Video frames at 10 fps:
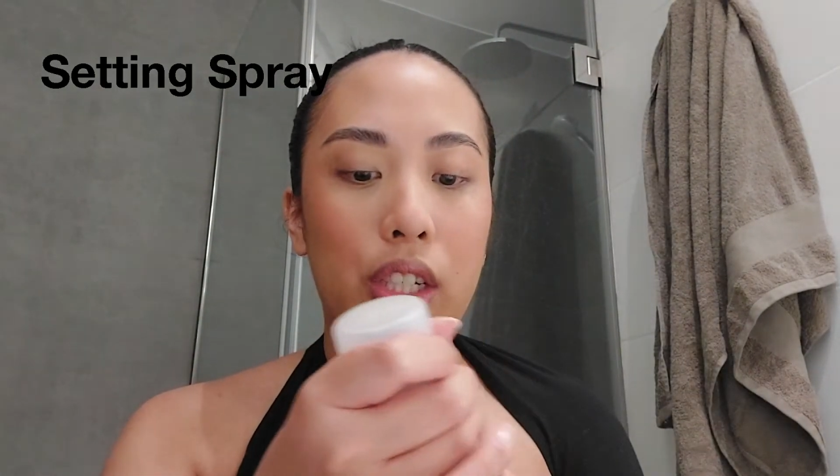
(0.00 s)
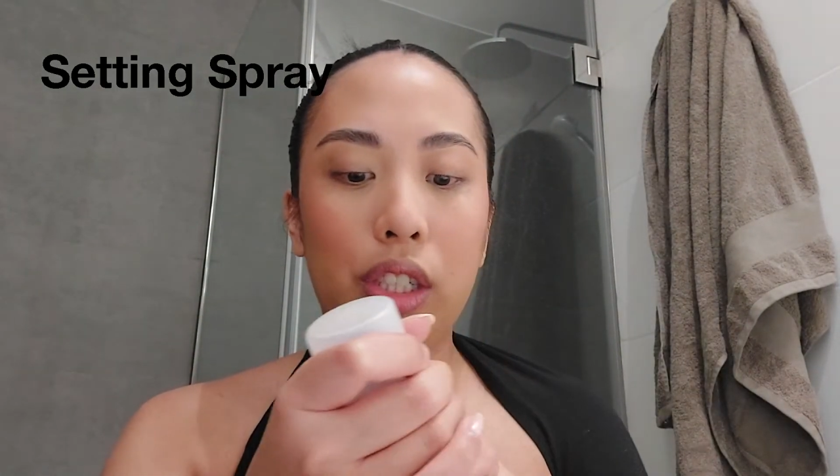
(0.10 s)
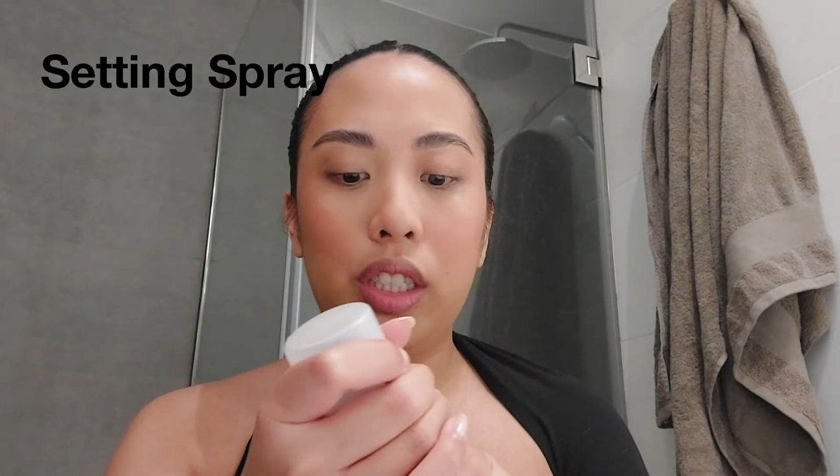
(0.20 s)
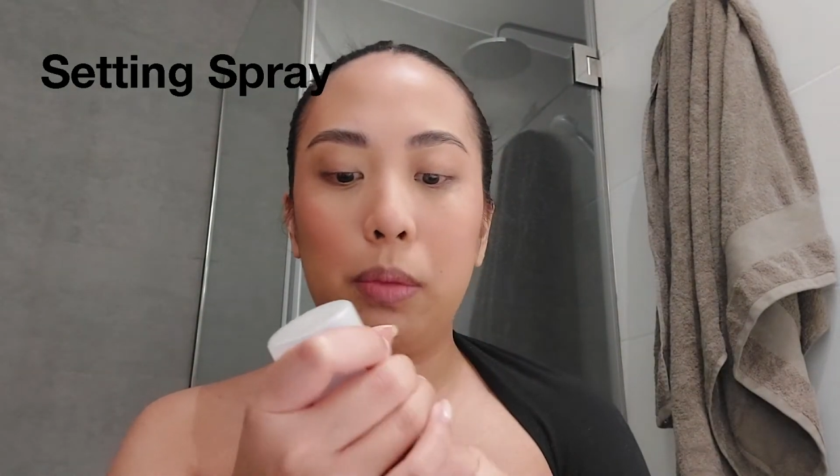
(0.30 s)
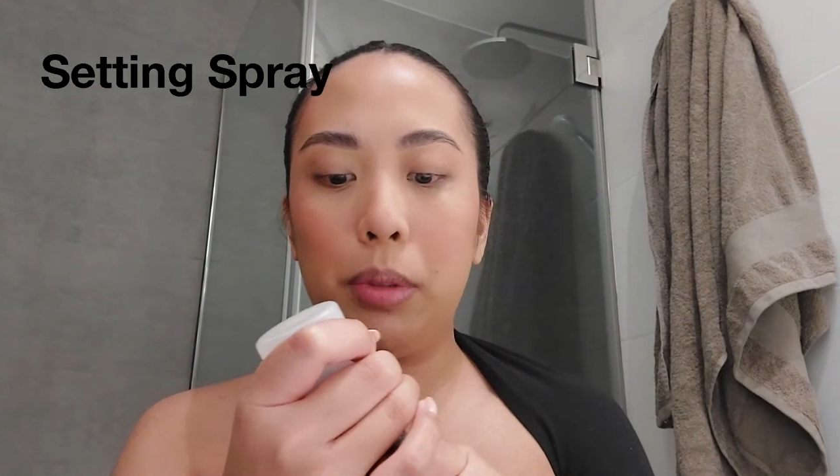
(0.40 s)

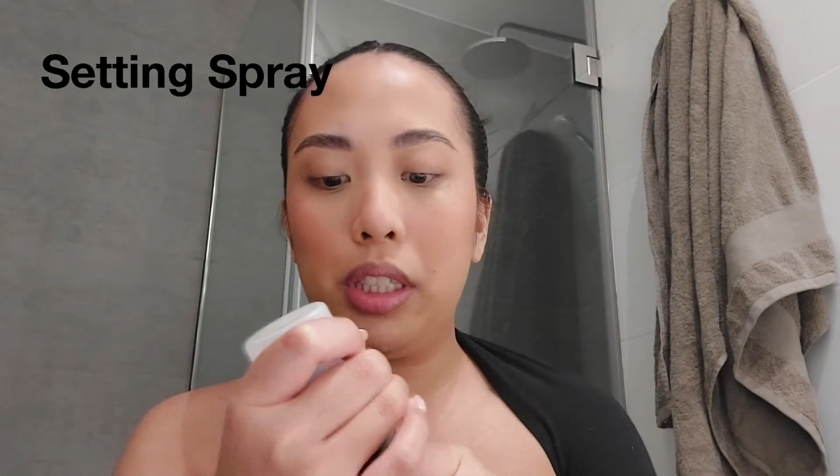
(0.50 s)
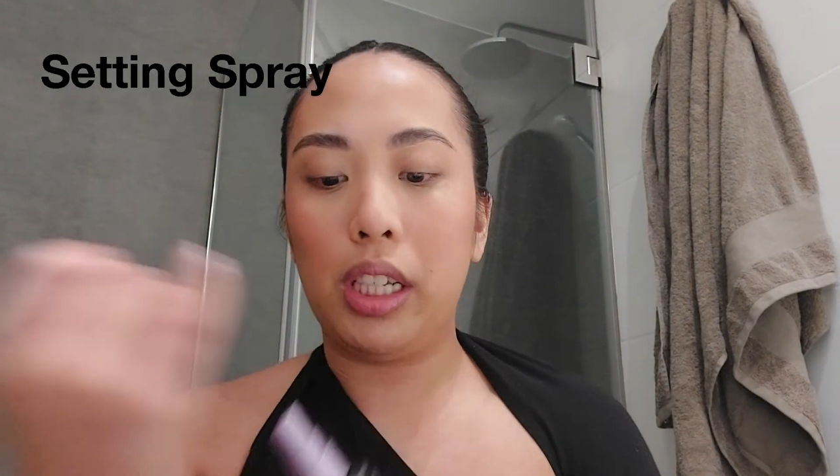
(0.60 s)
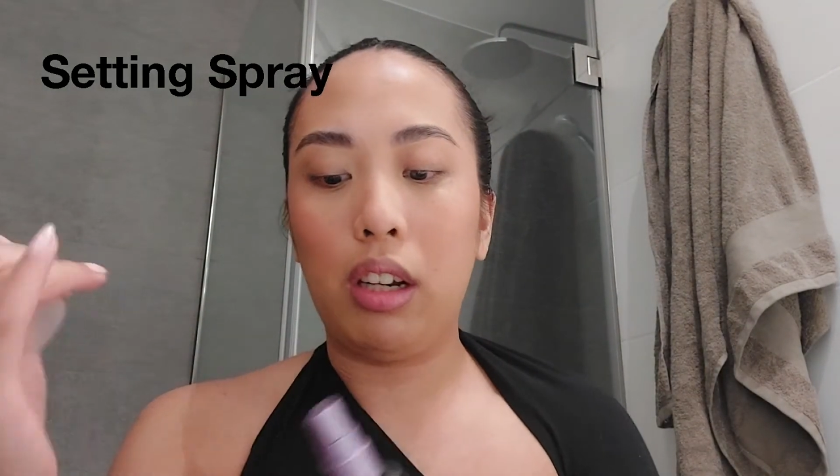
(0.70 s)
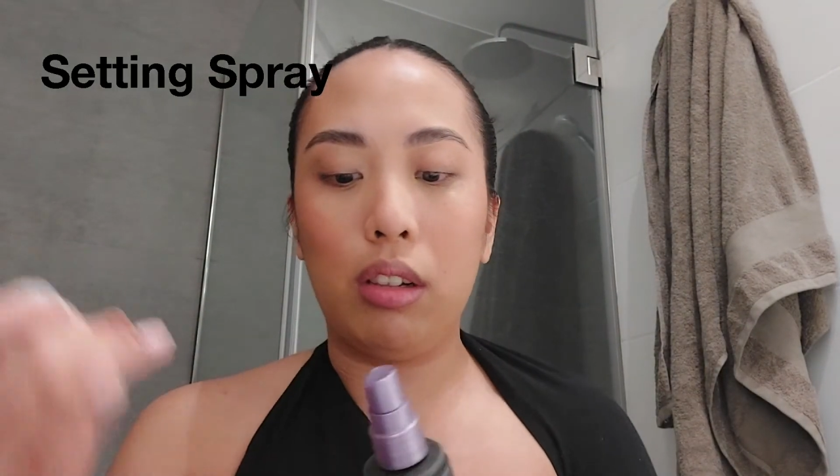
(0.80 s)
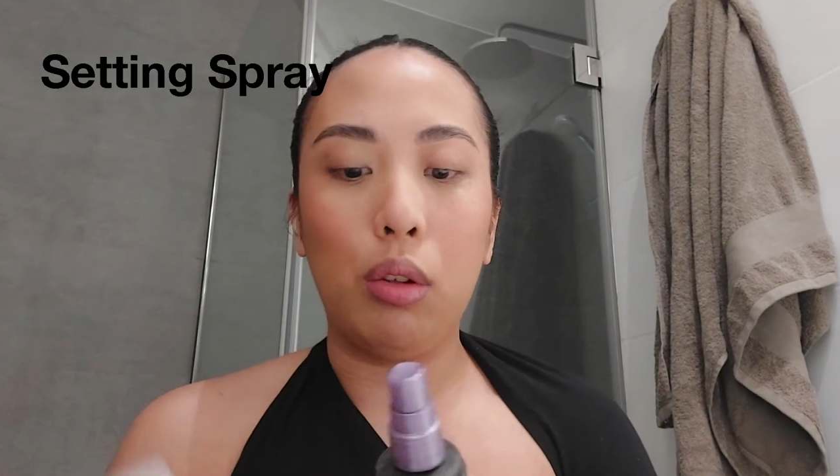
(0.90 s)
just spritz
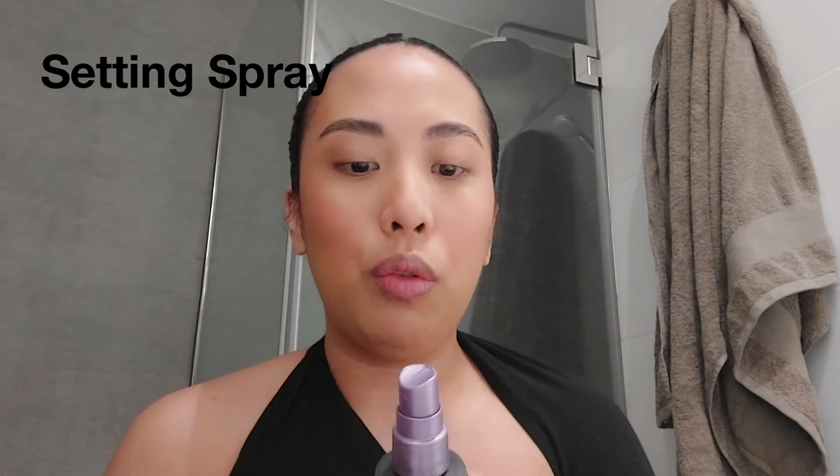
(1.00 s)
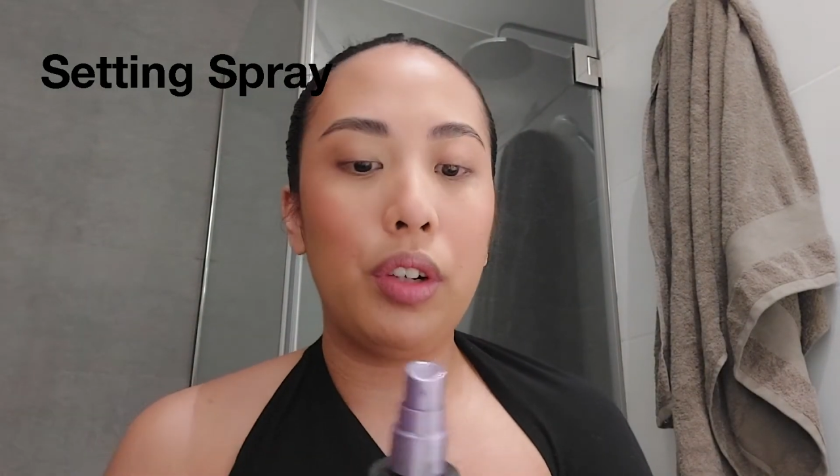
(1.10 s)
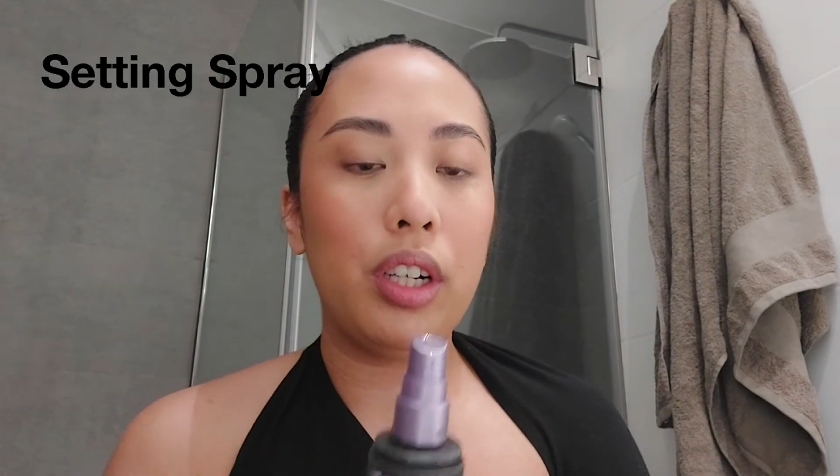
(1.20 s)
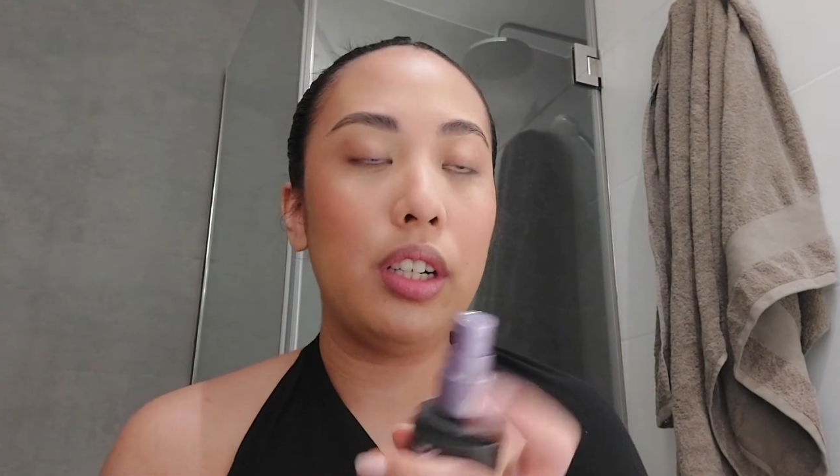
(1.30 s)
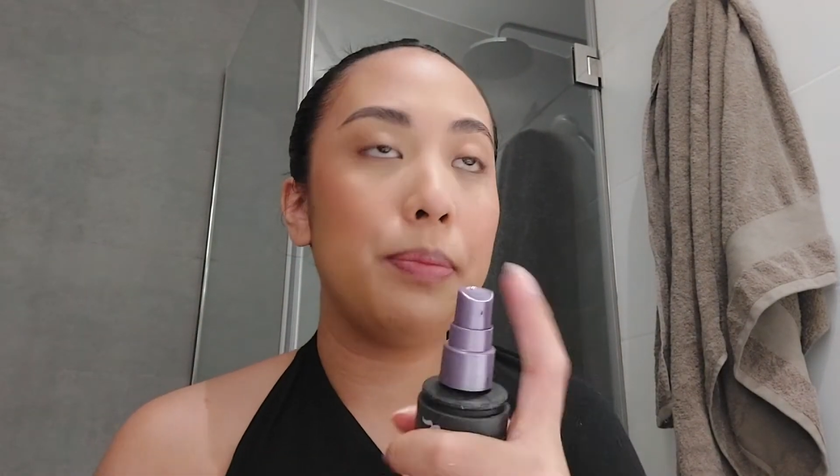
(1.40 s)
that all
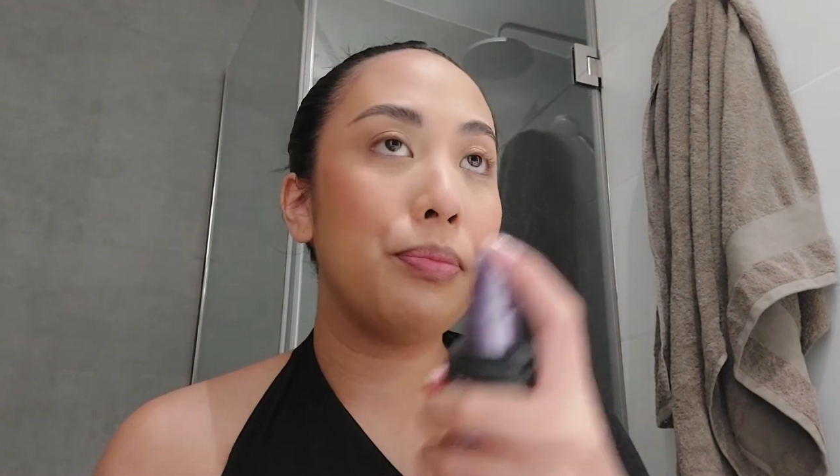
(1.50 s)
over.